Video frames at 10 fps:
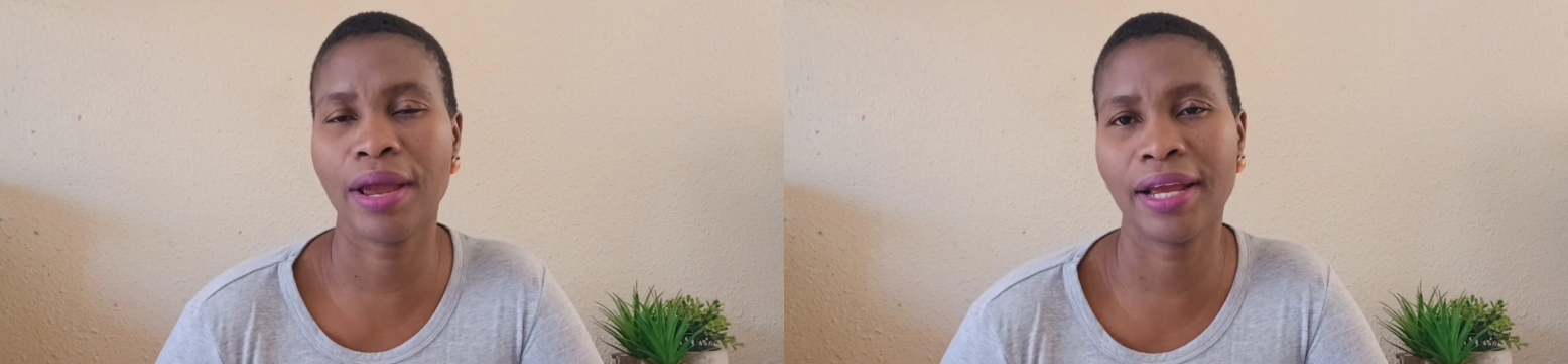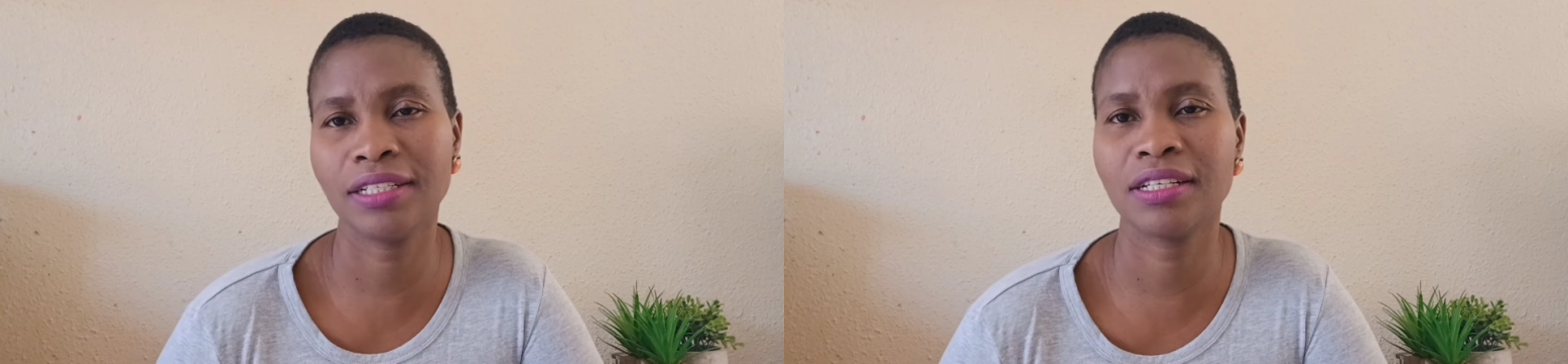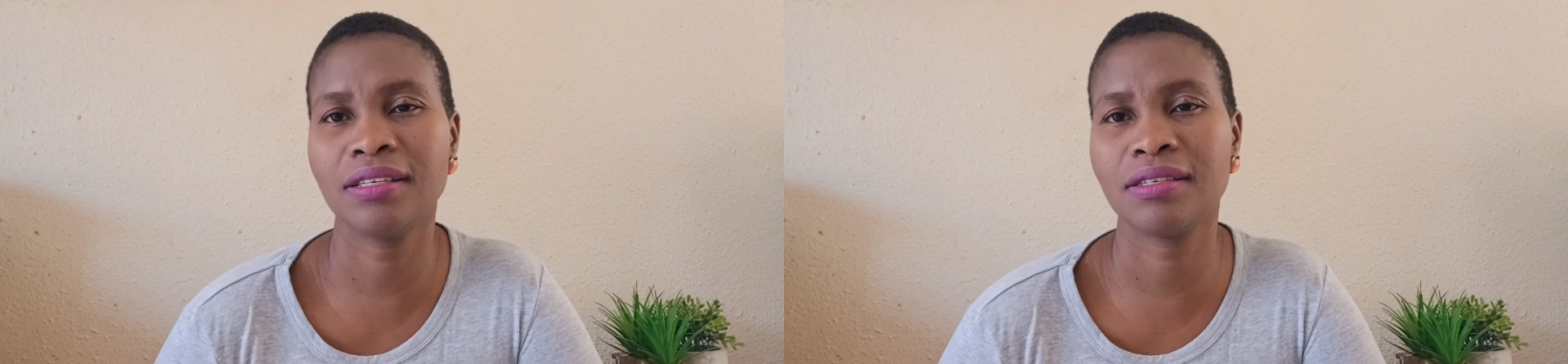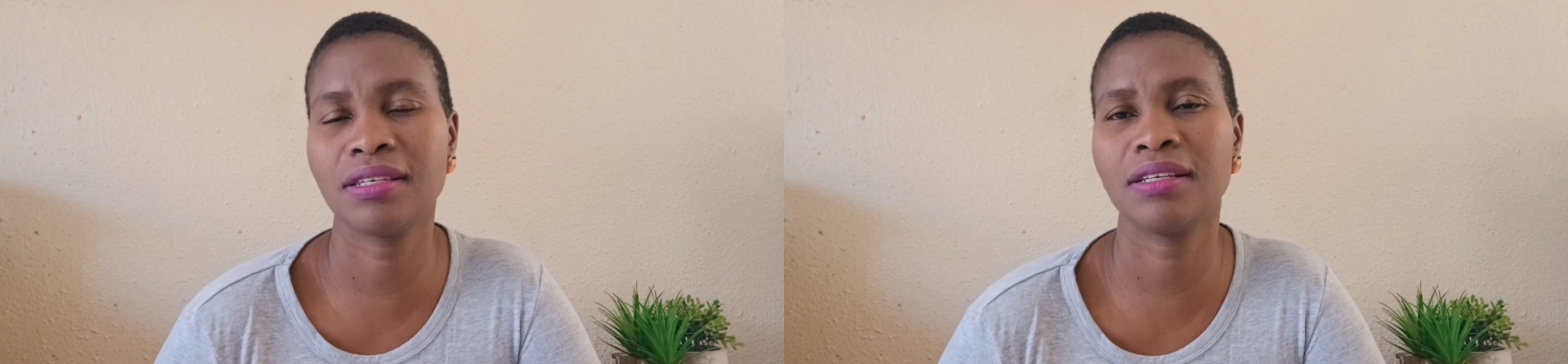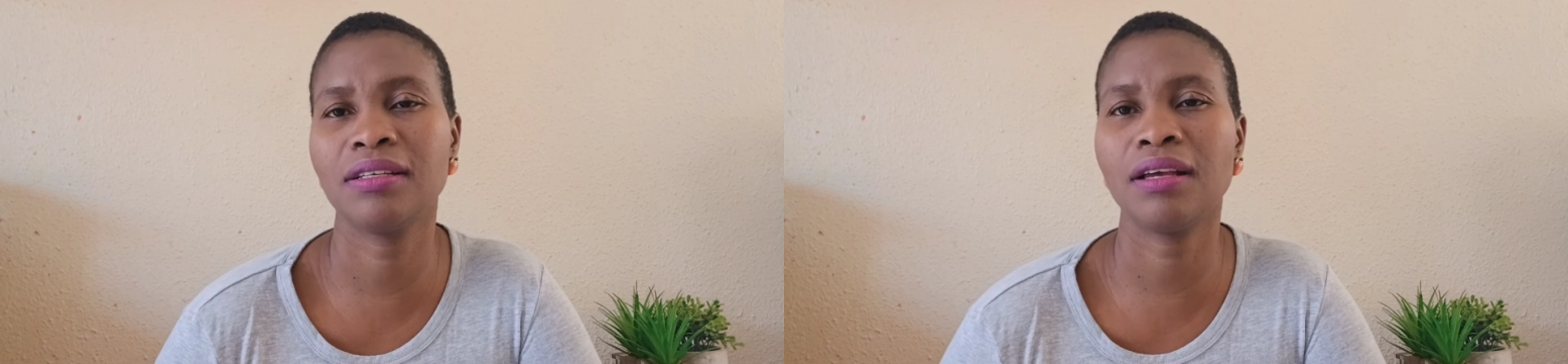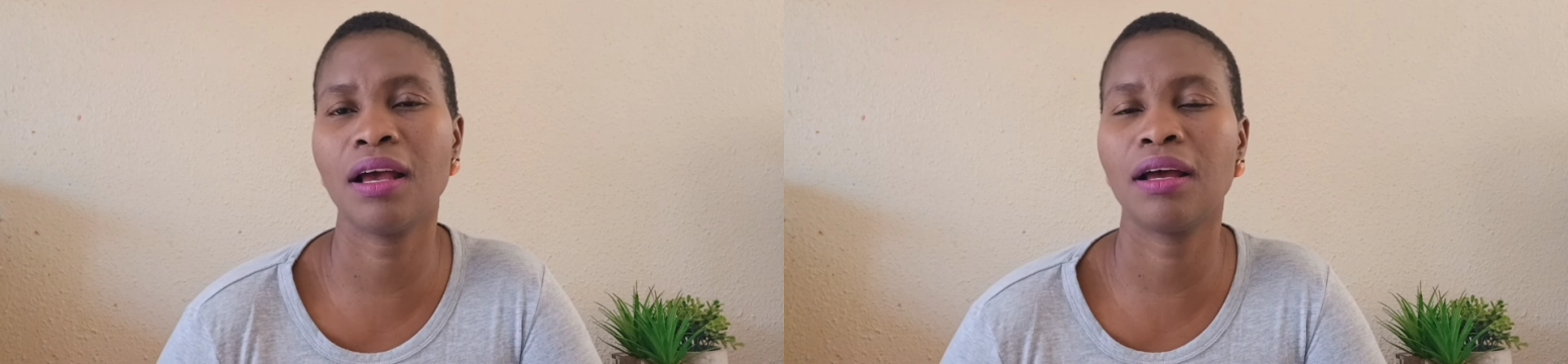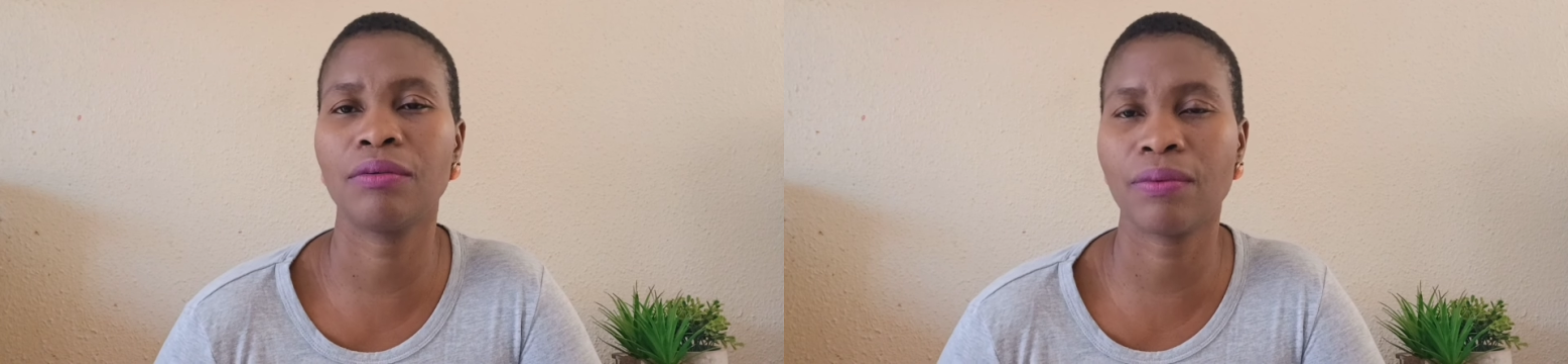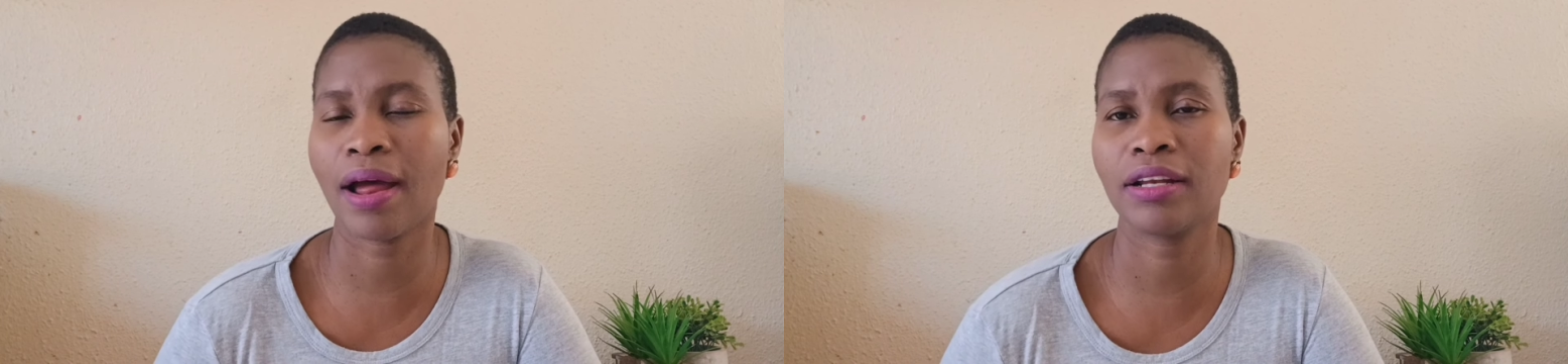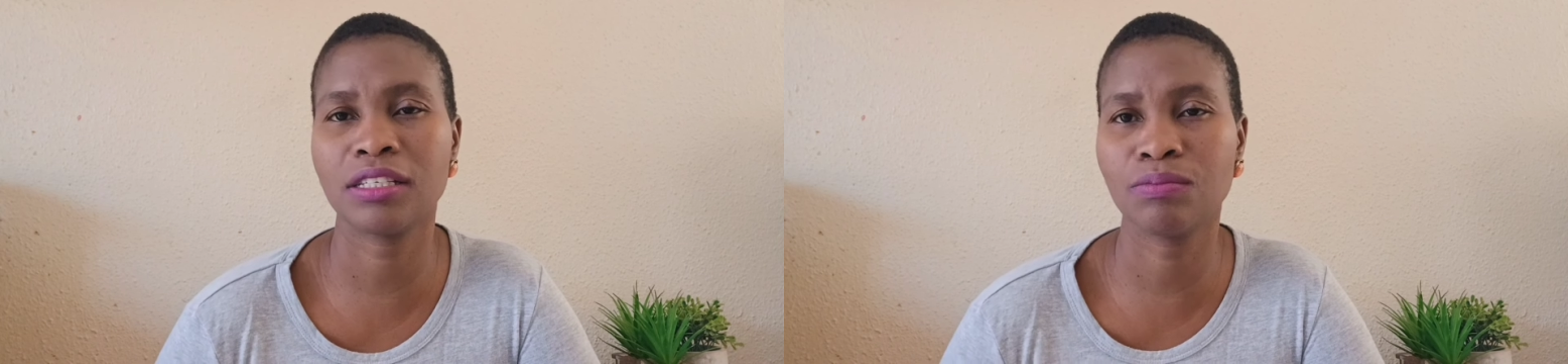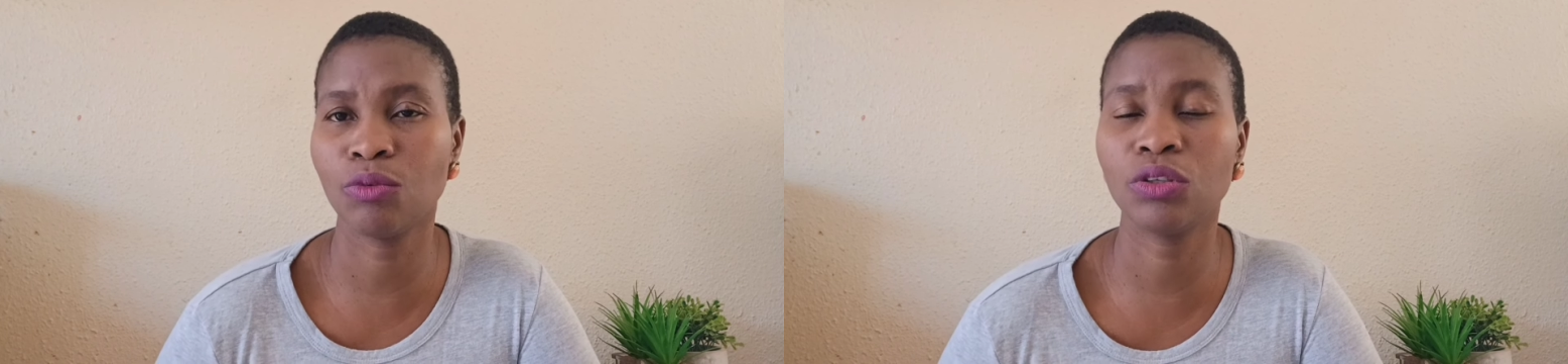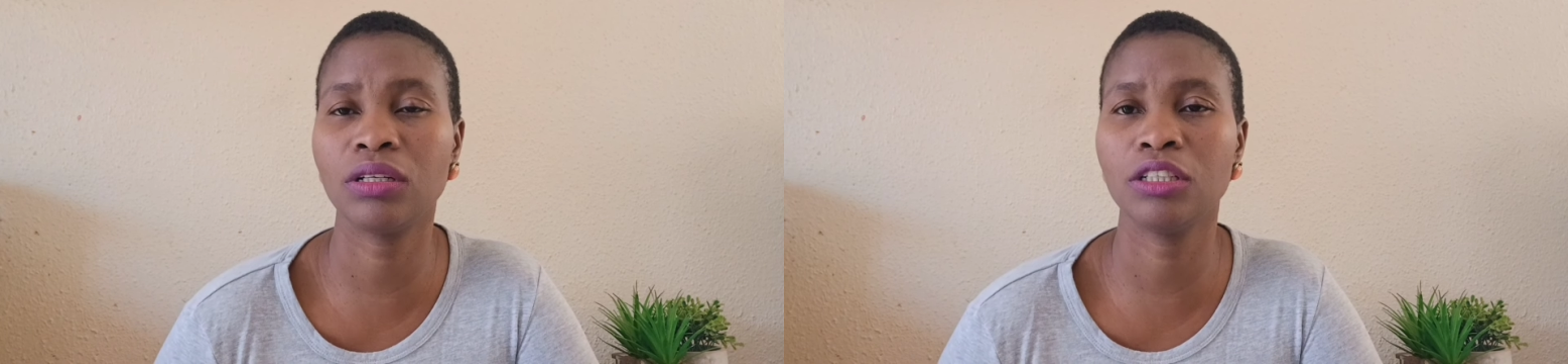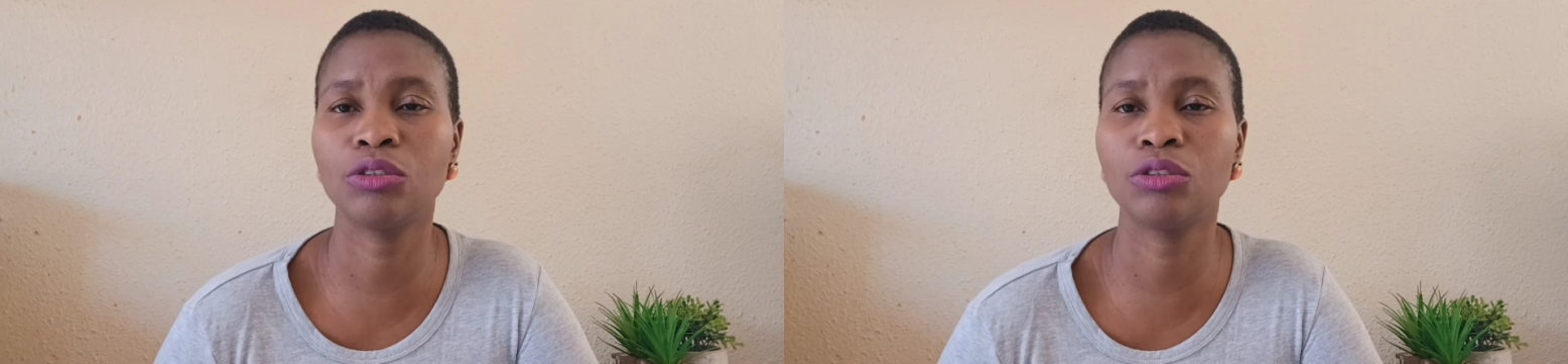agency run smoothly.